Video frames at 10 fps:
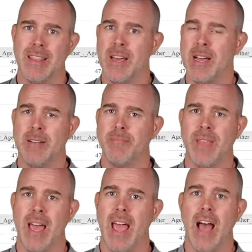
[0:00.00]
The,
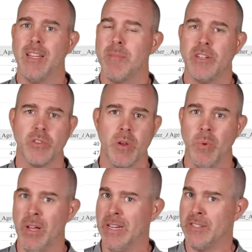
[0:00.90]
the elementary
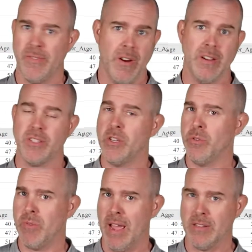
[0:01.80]
one is very
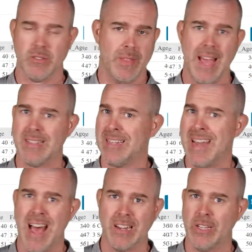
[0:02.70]
skewed right, so that's
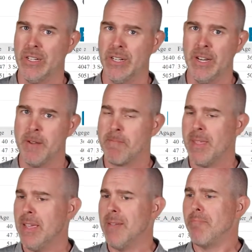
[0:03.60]
not good.
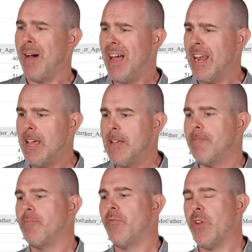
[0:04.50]
But
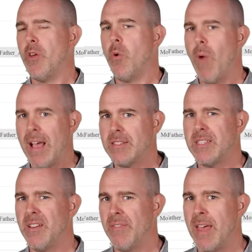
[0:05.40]
for the
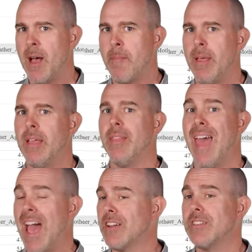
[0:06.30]
rest of them, they
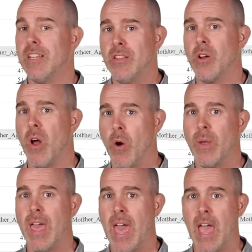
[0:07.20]
actually look
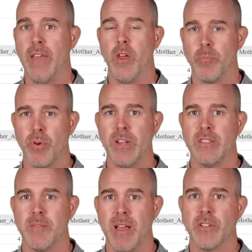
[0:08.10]
okay. They're pretty
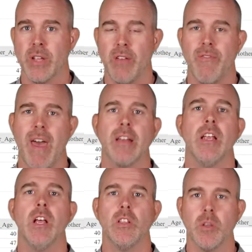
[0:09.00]
symmetric. In fact,
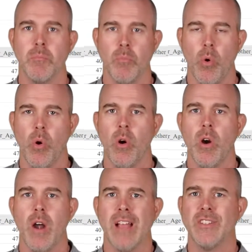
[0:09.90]
the
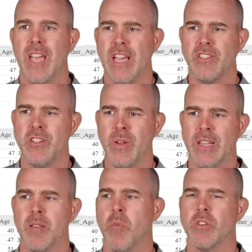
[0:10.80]
more education you
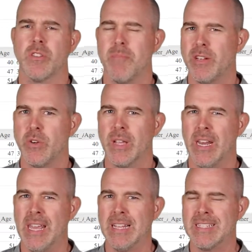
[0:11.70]
get, the more symmetric
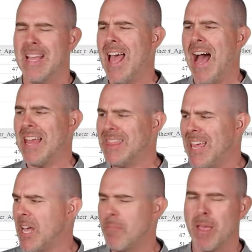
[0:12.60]
it gets. I
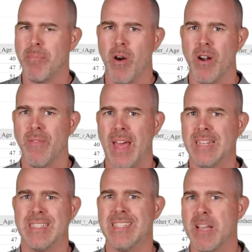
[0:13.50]
think a big part of that
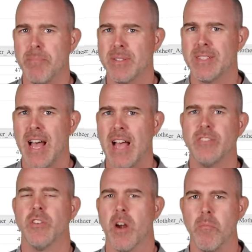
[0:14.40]
is sample
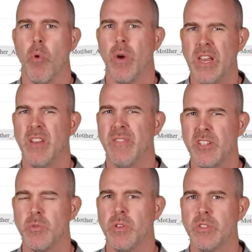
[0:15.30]
size. There are more
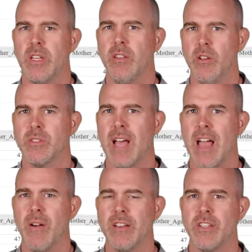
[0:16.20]
individuals in those
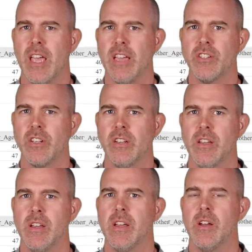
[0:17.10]
higher education
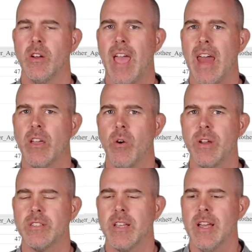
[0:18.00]

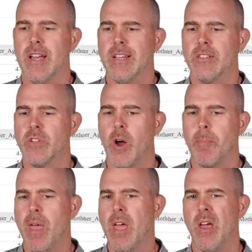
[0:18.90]
categories.
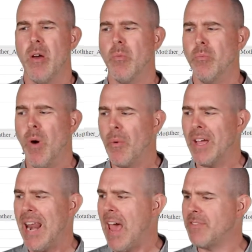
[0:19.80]
So what we're
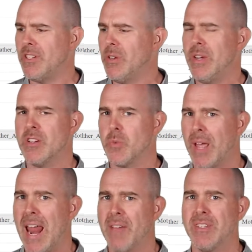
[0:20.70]
going to have to do here is we're
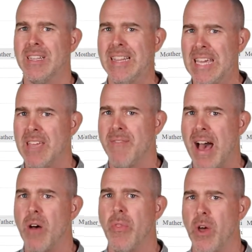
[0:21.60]
going to have to leave
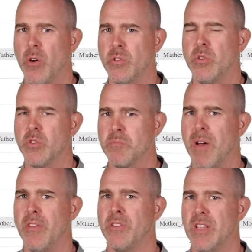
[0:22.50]
out those whose
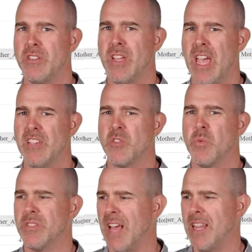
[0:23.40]
mother's education
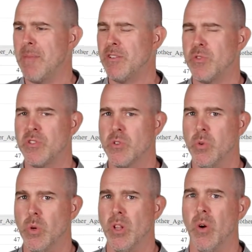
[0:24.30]
was elementary
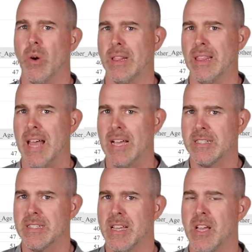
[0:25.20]
school or
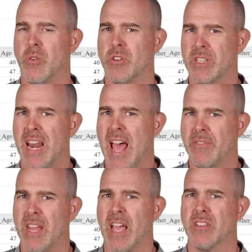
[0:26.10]
less. We're just going to
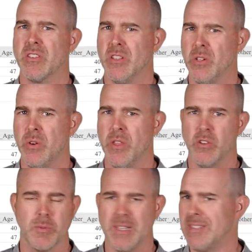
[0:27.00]
have to exclude
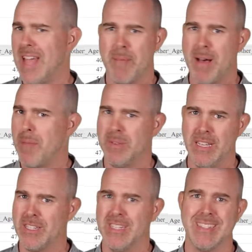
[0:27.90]
those because that
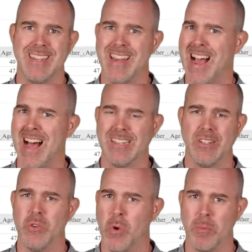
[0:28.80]
population is not
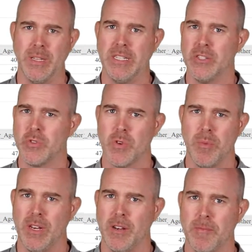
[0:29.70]
normally
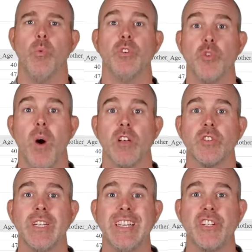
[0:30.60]
distributed. We do
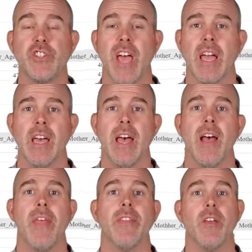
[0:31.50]
also need to check
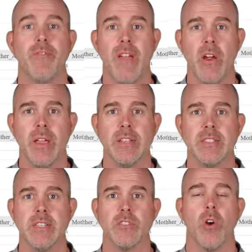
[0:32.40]
that the
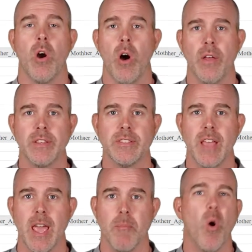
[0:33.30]
variances are all the
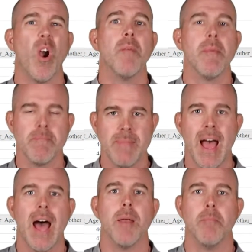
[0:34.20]
same or
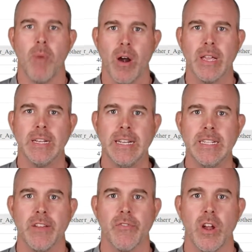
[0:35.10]
not markedly
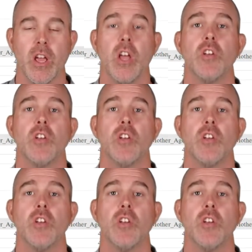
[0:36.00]
different.